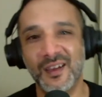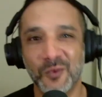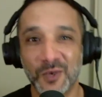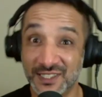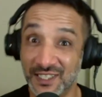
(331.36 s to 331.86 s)

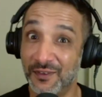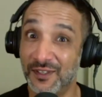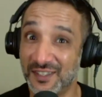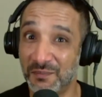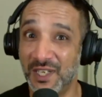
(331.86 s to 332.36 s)
We're a
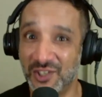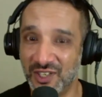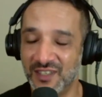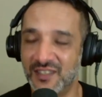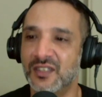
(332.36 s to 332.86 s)
different
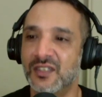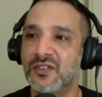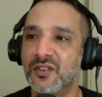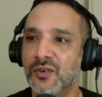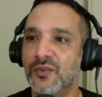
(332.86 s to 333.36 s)
species.
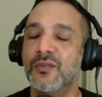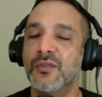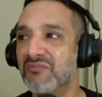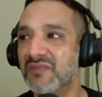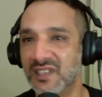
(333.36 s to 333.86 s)
So
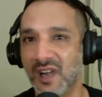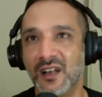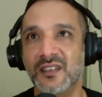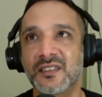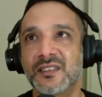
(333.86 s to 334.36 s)

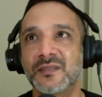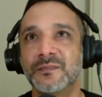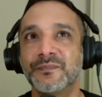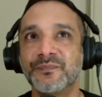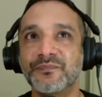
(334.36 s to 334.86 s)
dogs
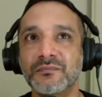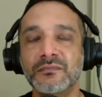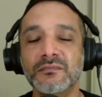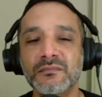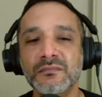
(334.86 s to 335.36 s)

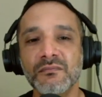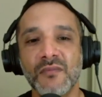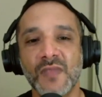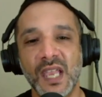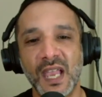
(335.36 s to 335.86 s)

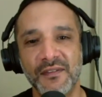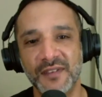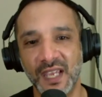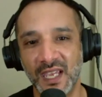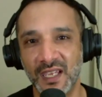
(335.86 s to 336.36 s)

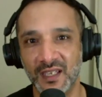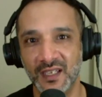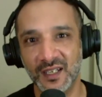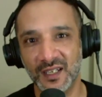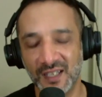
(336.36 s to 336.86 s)
have a
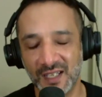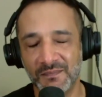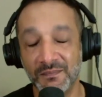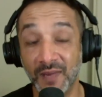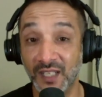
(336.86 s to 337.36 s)

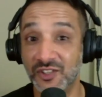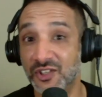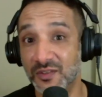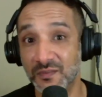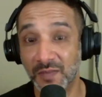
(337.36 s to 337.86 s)

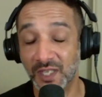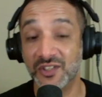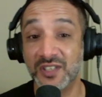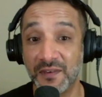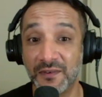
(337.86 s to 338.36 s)
much,
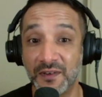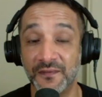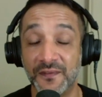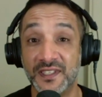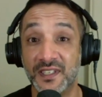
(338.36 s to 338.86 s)
much
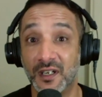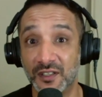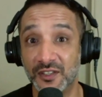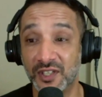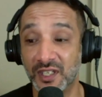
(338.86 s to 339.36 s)
different
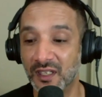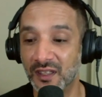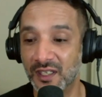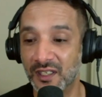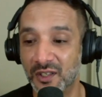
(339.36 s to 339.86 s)
physiology
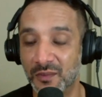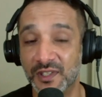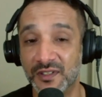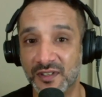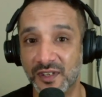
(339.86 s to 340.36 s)
than
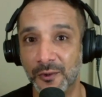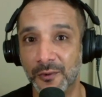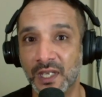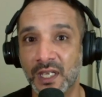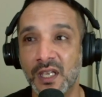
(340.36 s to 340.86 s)
humans do.